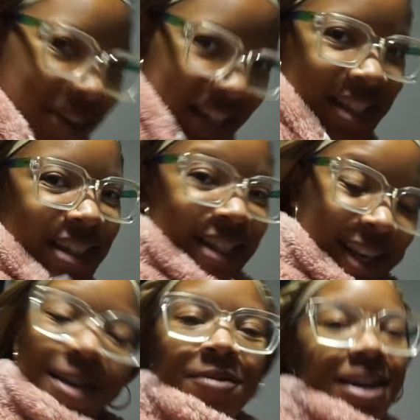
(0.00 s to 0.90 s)
fixed the
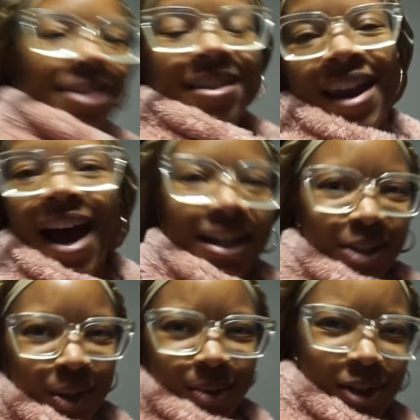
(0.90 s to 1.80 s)
T V that I
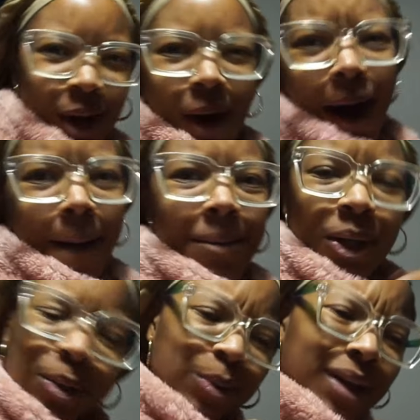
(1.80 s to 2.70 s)
told y'all I
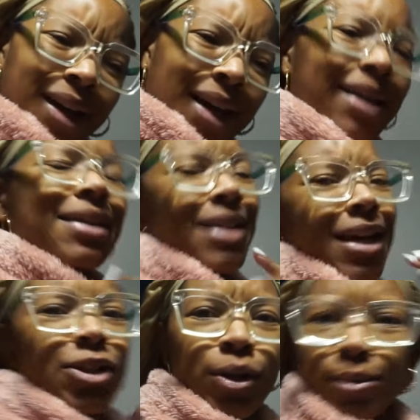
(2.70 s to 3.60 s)
broke, because
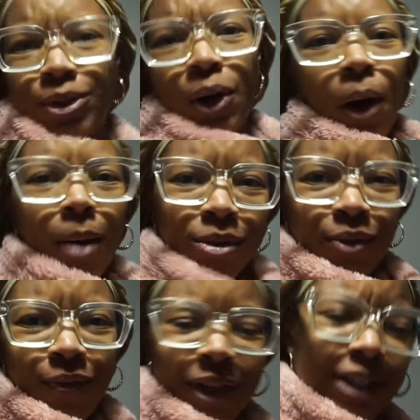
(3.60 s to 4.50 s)
I told y'all I was
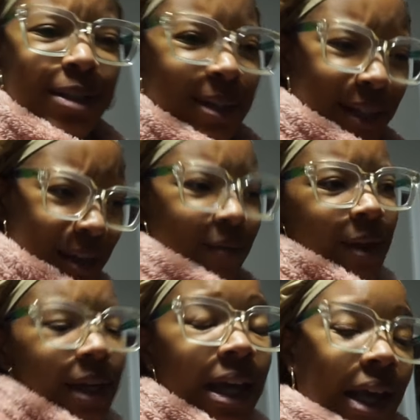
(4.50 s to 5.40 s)
going to fix the T
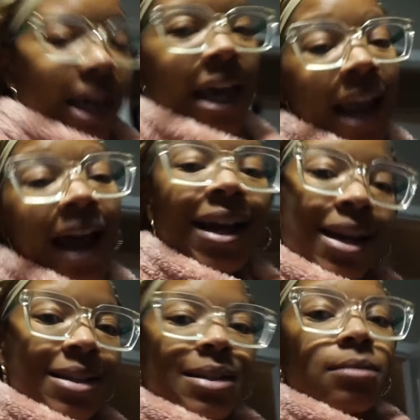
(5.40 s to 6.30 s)
V, and I
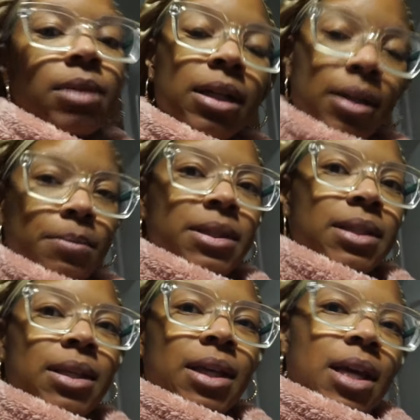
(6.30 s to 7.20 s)
got some clips
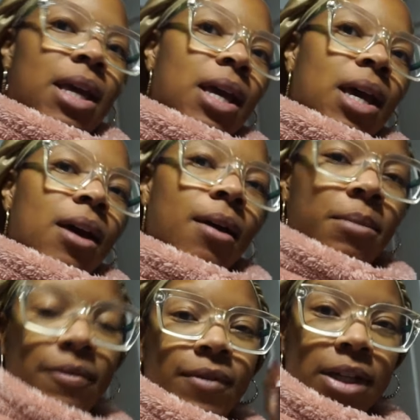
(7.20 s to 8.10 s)
of
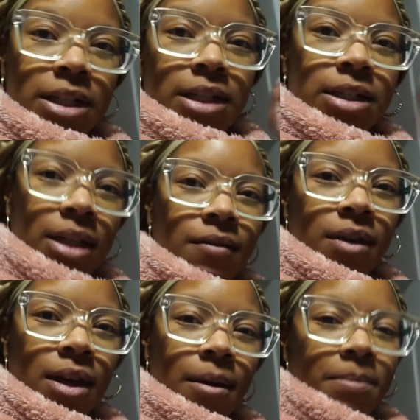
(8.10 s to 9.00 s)
me fixing the T
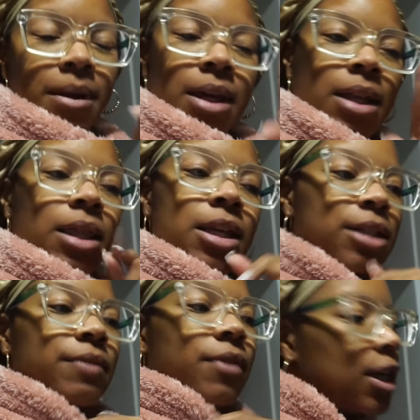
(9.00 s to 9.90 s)
V up in
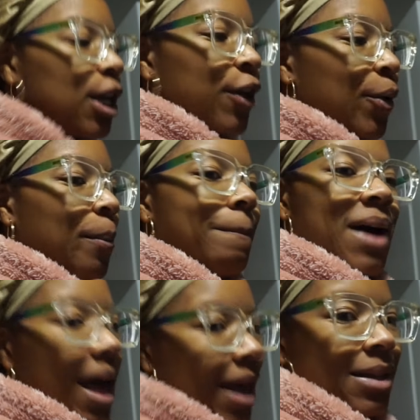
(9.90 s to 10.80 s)
this video. But
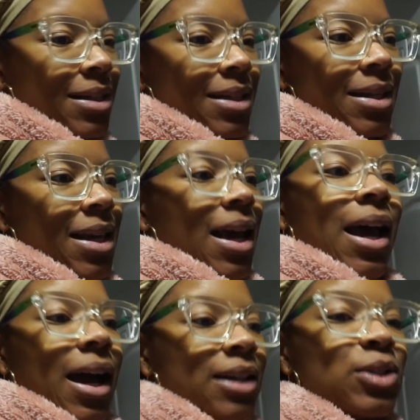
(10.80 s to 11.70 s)

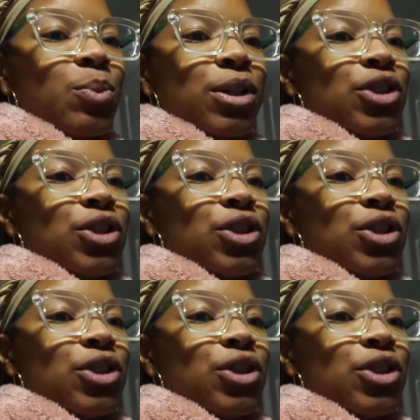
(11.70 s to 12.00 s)
I just want to